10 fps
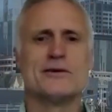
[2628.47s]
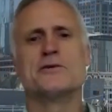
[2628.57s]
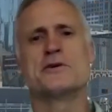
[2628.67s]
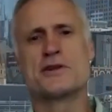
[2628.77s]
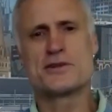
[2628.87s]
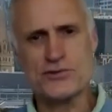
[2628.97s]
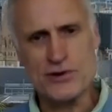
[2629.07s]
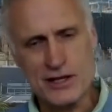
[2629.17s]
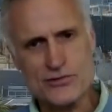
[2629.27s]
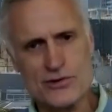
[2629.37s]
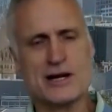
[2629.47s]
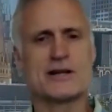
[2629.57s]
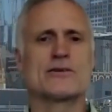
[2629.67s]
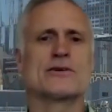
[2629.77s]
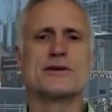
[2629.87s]
or you did strength
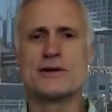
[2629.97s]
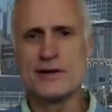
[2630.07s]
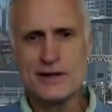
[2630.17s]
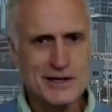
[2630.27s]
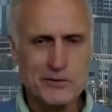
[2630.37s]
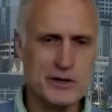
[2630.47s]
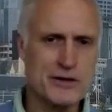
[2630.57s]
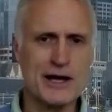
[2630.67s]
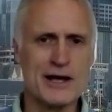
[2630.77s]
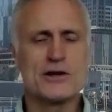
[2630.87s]
training, or you did whatever,